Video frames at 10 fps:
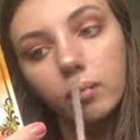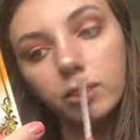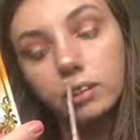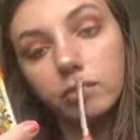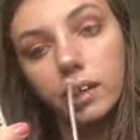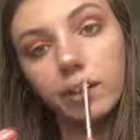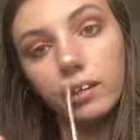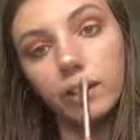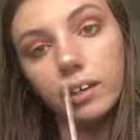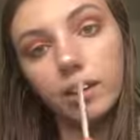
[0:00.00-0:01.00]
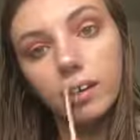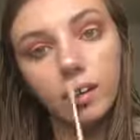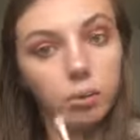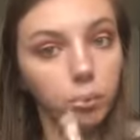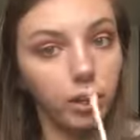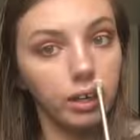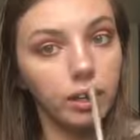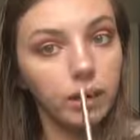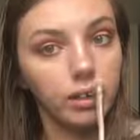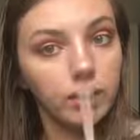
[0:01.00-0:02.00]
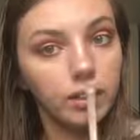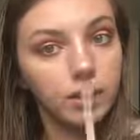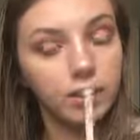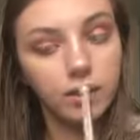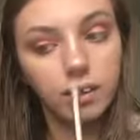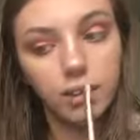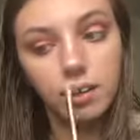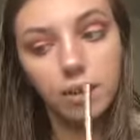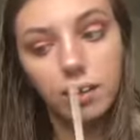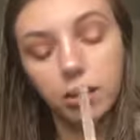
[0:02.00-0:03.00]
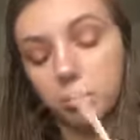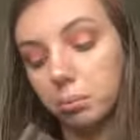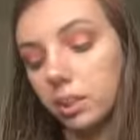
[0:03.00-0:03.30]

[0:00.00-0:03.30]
It's very bright and